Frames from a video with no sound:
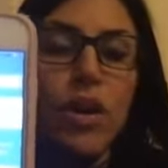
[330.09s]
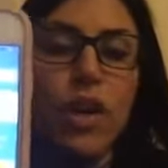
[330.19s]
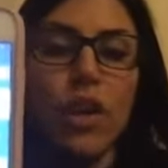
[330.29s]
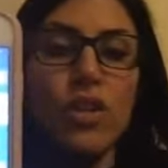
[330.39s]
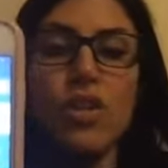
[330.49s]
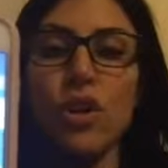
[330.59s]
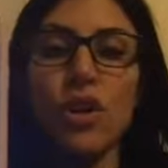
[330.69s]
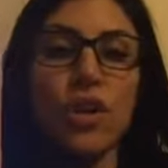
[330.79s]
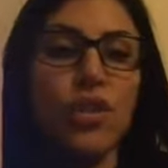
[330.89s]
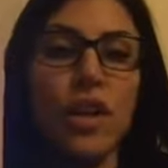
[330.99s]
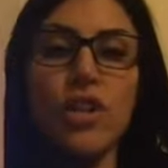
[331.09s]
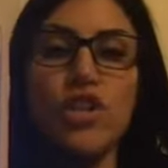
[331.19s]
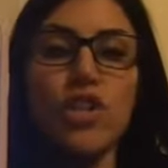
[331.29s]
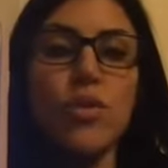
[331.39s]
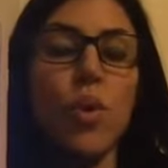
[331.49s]
the concern or the
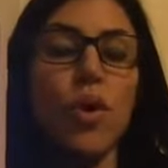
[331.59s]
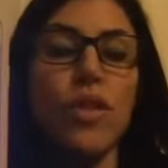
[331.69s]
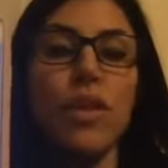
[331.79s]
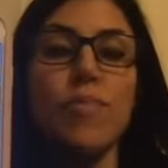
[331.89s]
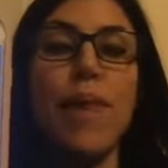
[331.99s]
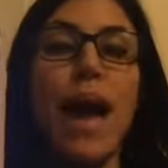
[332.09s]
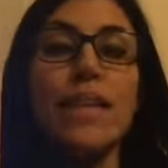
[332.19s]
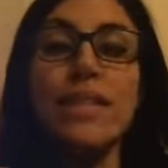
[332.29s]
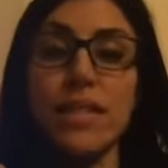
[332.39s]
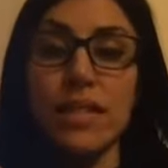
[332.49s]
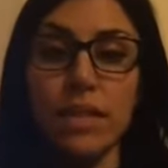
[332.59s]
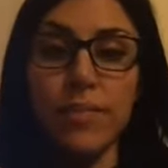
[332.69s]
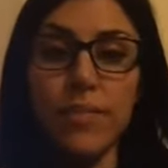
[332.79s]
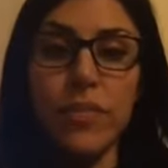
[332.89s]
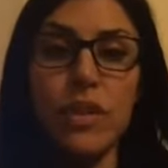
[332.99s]
issue or the body
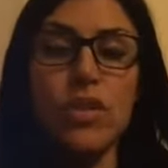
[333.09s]
system.